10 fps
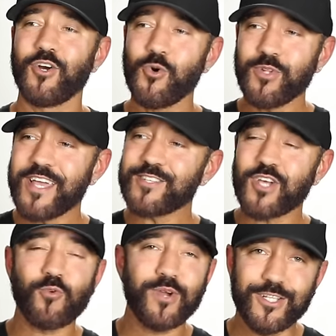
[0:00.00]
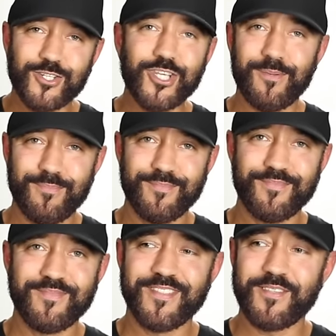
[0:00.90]
Kool Aid is already cheap,
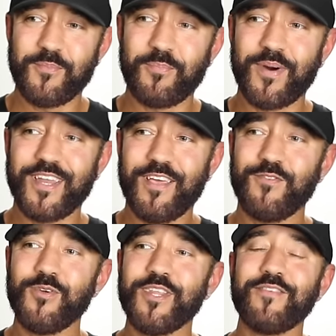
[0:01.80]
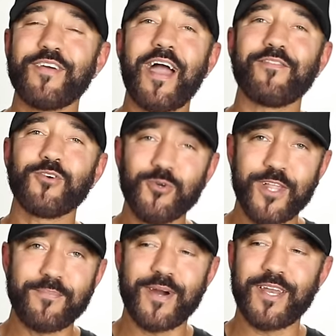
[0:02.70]
but if you didn't even have
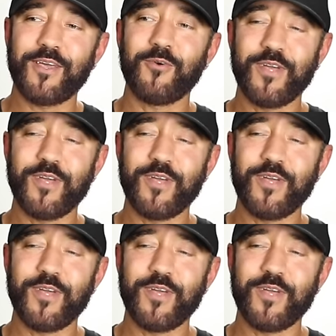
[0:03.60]
Kool Aid money,